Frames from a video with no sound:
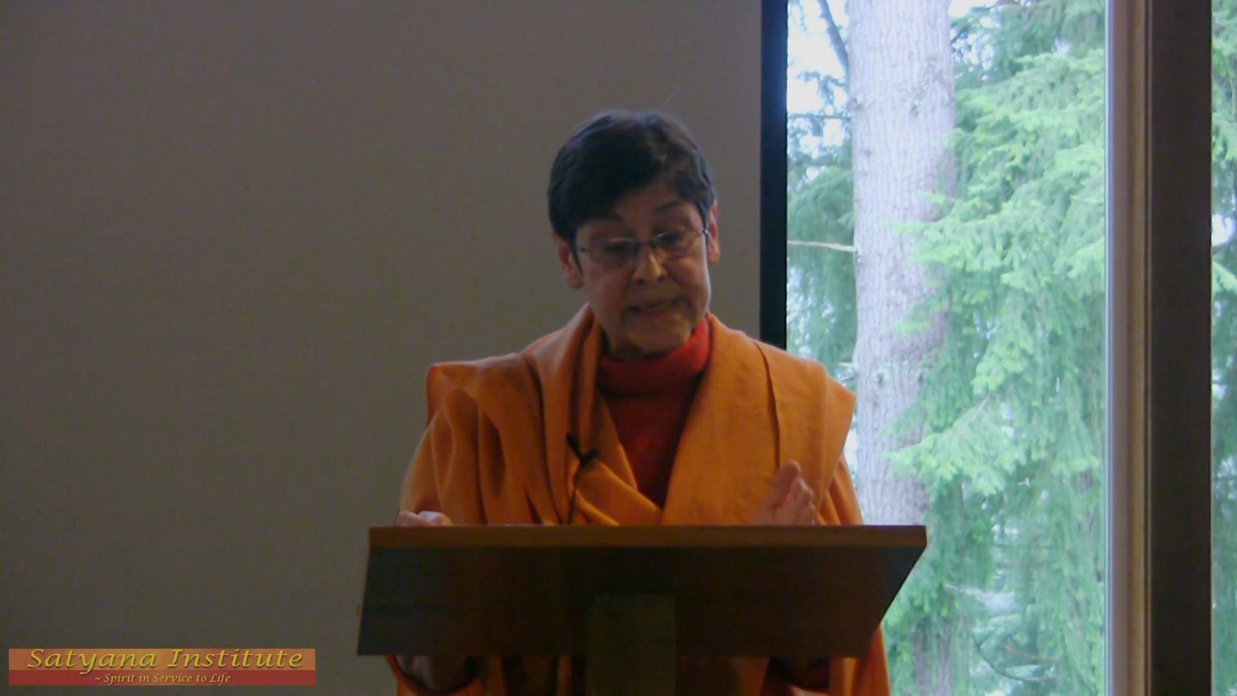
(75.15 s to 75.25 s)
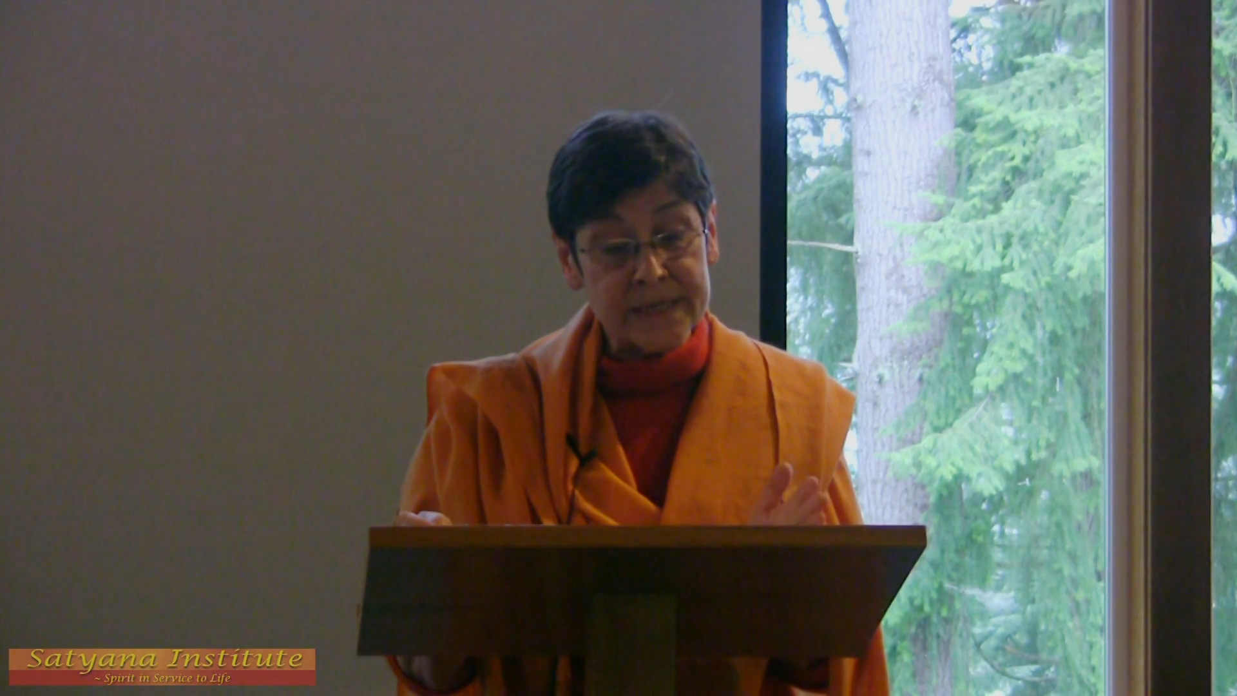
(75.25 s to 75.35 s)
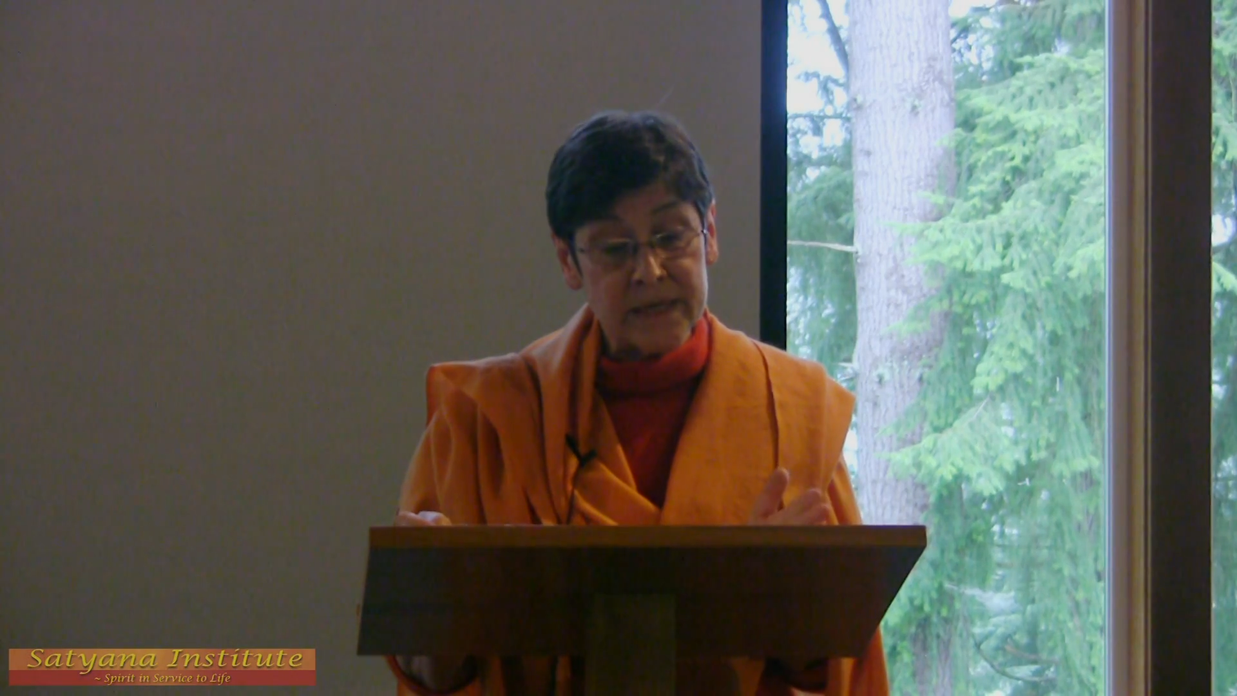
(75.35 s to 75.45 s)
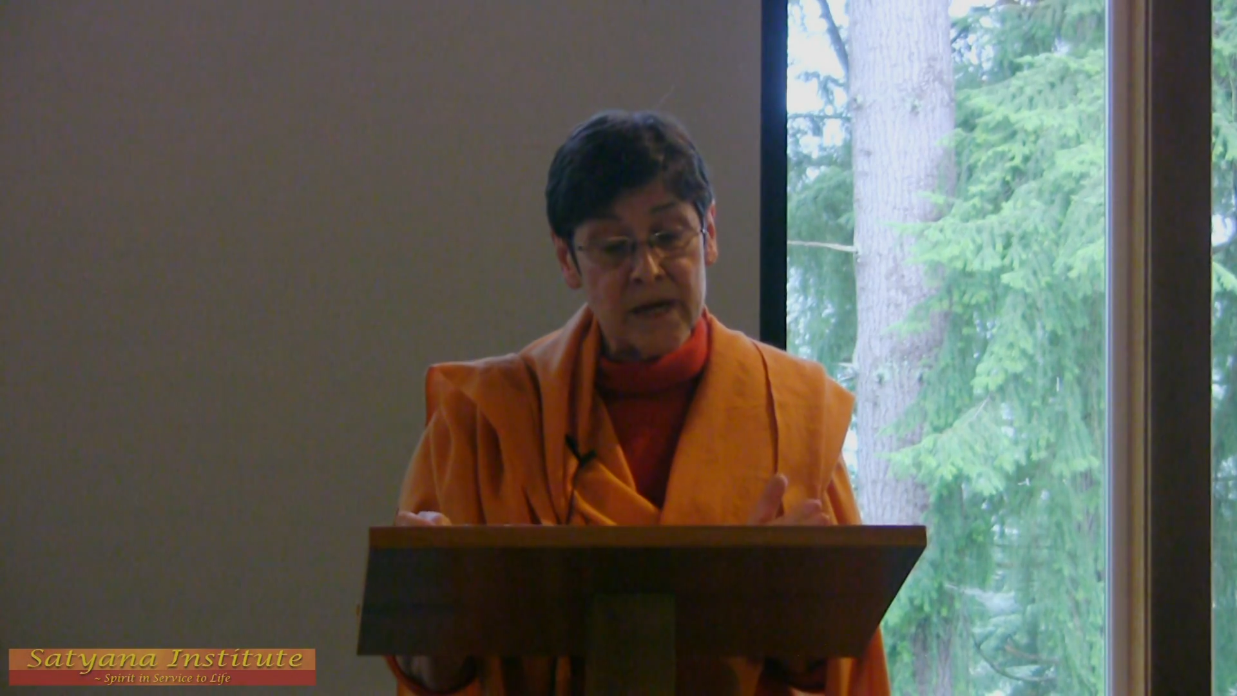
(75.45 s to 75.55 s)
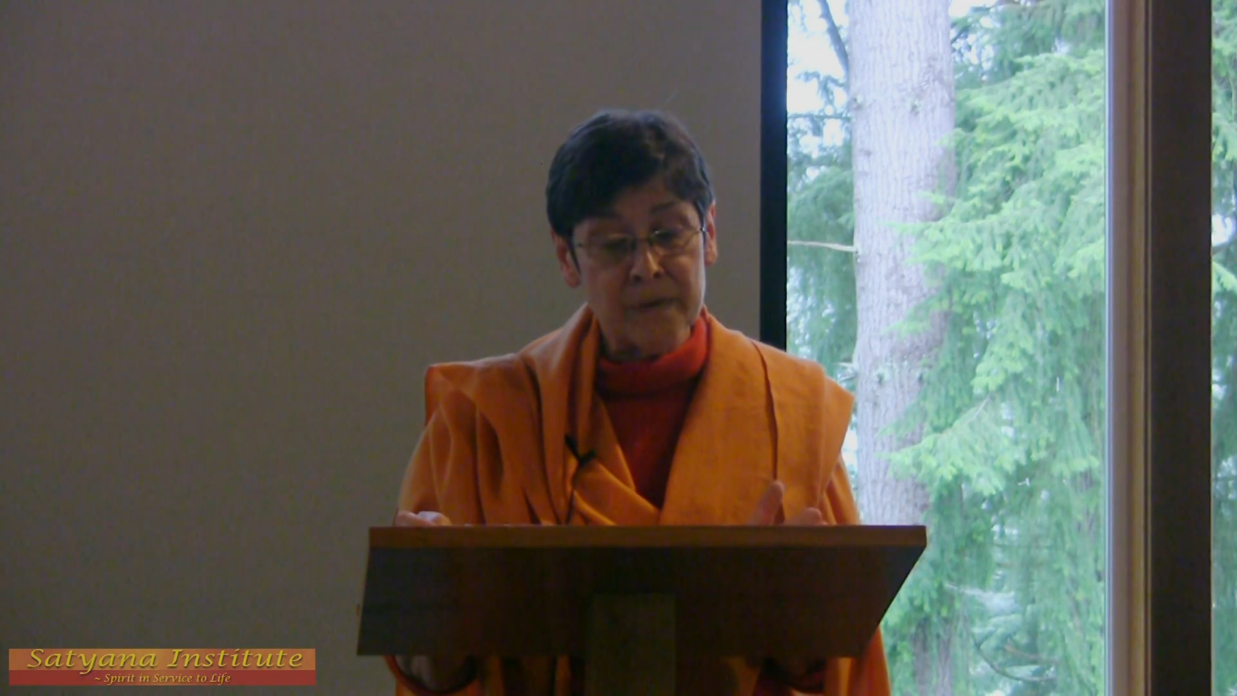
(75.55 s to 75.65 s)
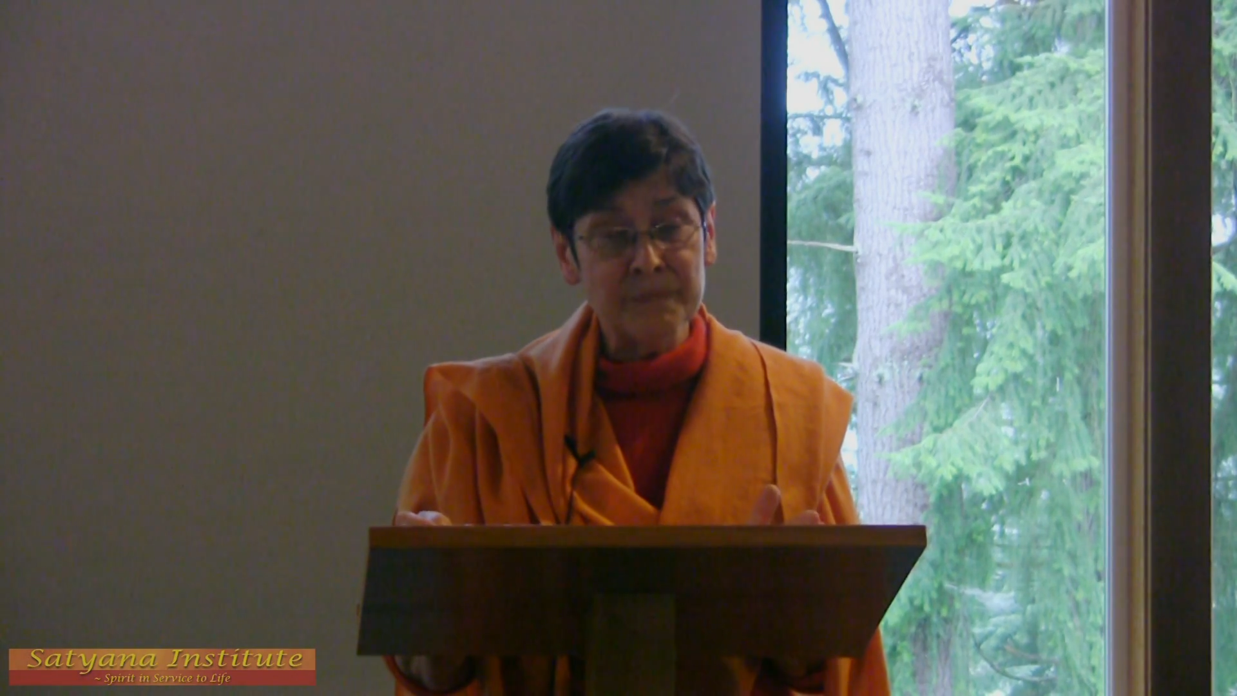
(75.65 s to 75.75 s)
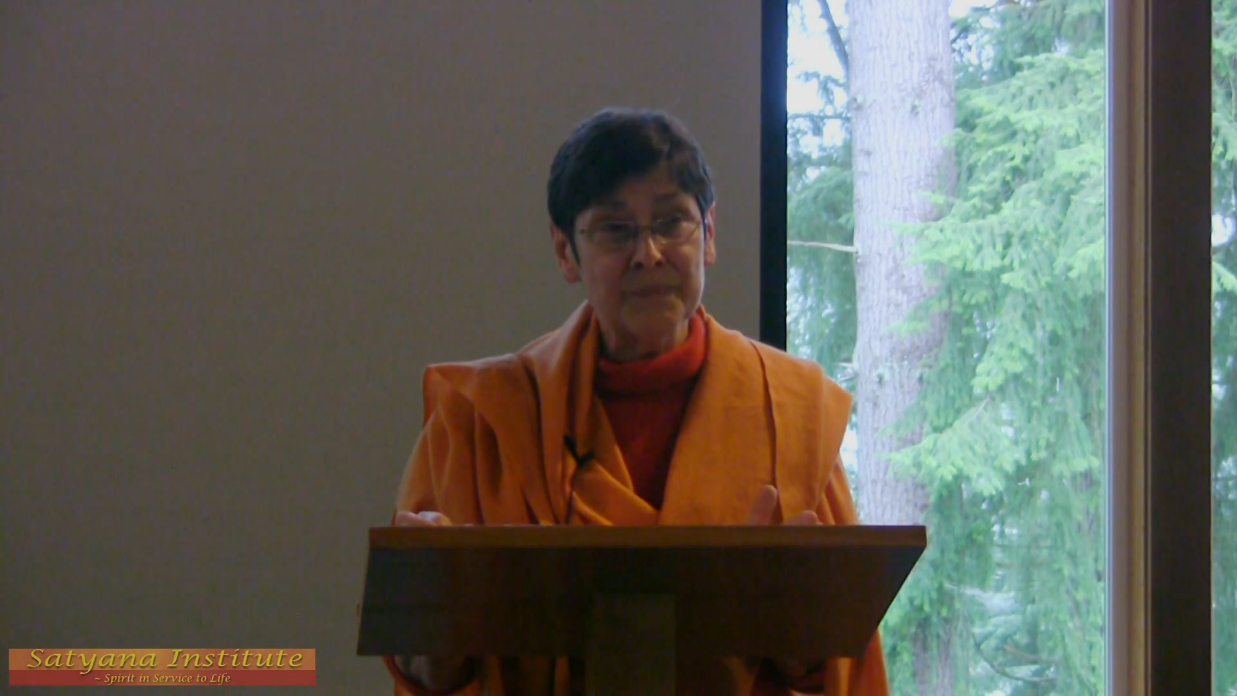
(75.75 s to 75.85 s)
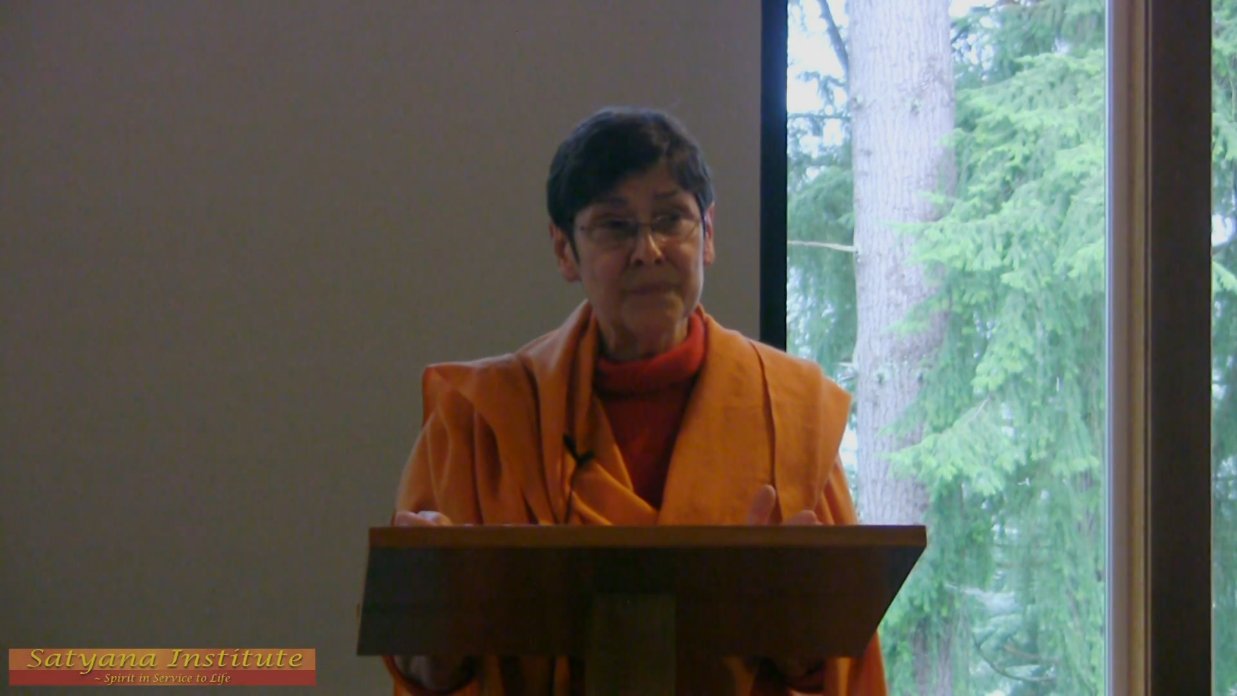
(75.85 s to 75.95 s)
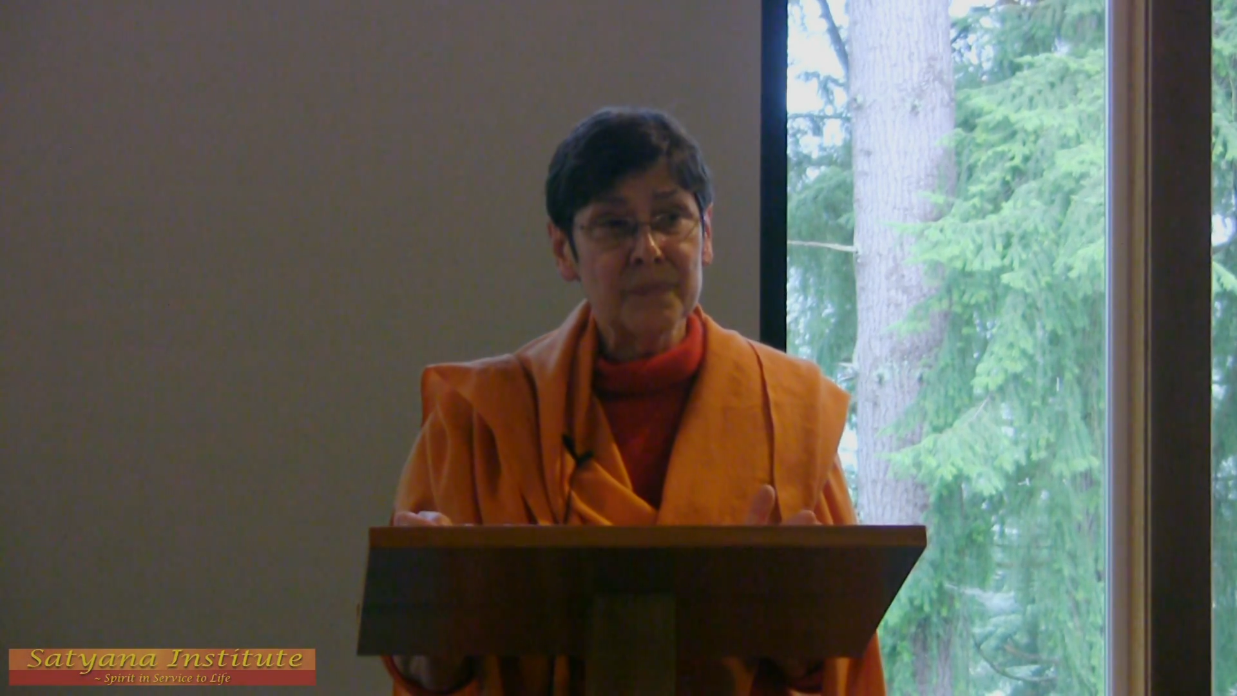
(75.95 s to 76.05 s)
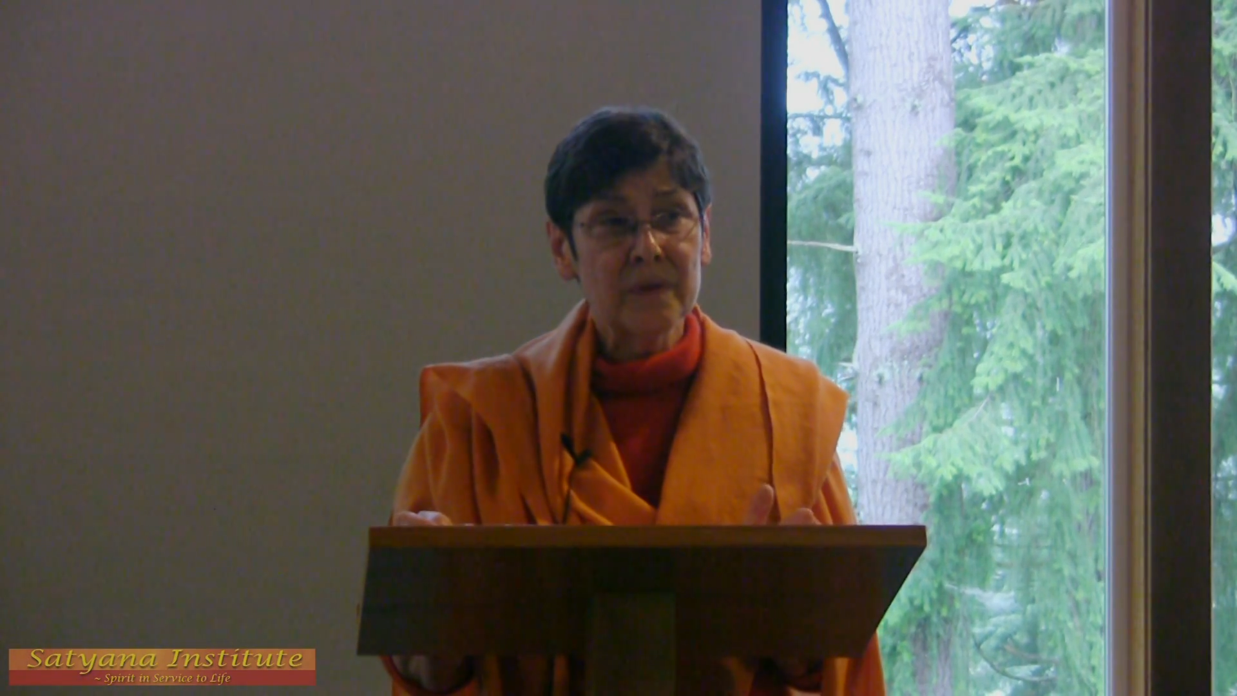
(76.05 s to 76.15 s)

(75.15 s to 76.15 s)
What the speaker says: Islam.